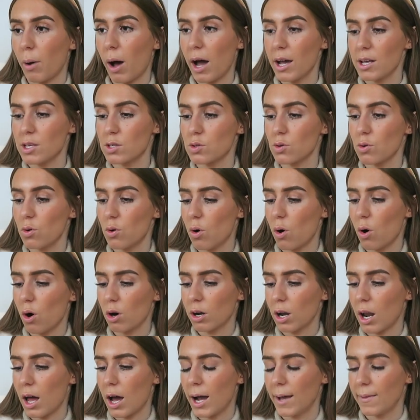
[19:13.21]
But I saw
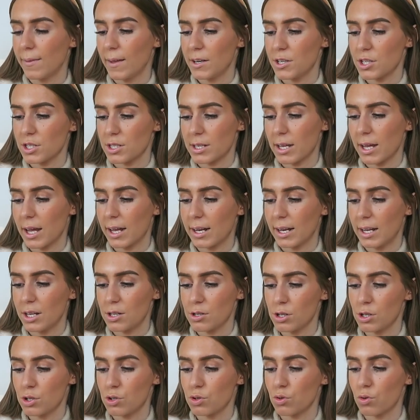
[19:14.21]
online they just had
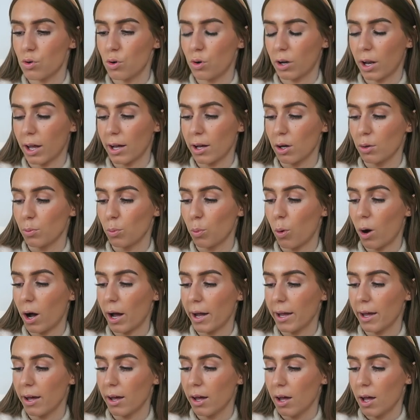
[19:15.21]
literally drawn like a
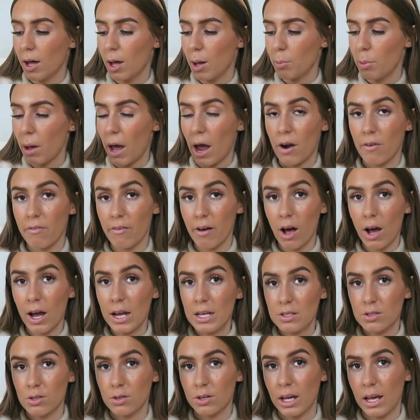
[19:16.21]
white pair of
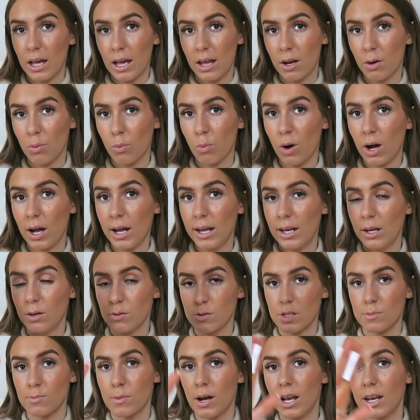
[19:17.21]
eyes on it and a white
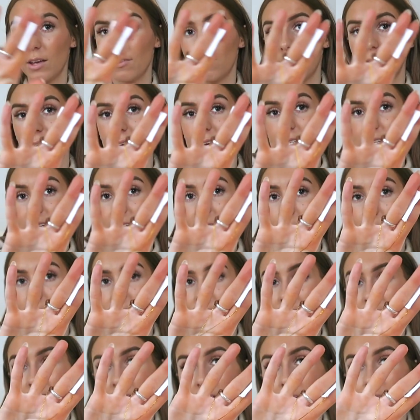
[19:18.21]
little smiley face, and that
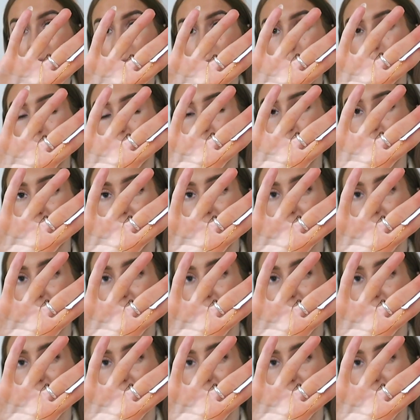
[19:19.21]
was it. But to